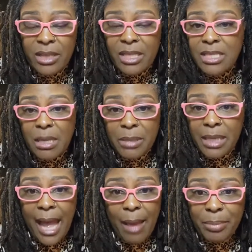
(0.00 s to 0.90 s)
that something
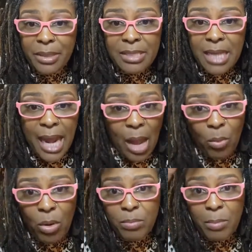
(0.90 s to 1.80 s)
happens and I
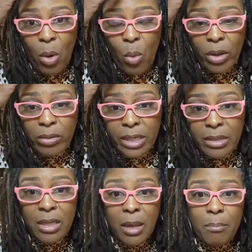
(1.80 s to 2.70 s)
want my oil that
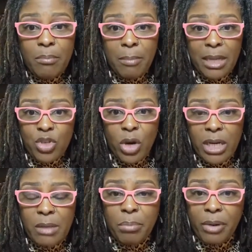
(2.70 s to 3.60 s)
not my jar
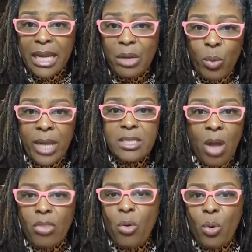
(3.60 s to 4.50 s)
doesn't break and waste
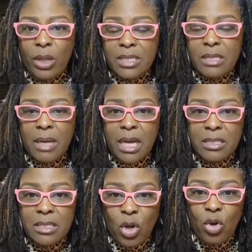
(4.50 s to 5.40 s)
all the oil into my
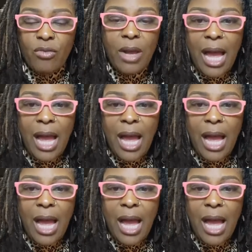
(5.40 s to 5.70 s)
stove.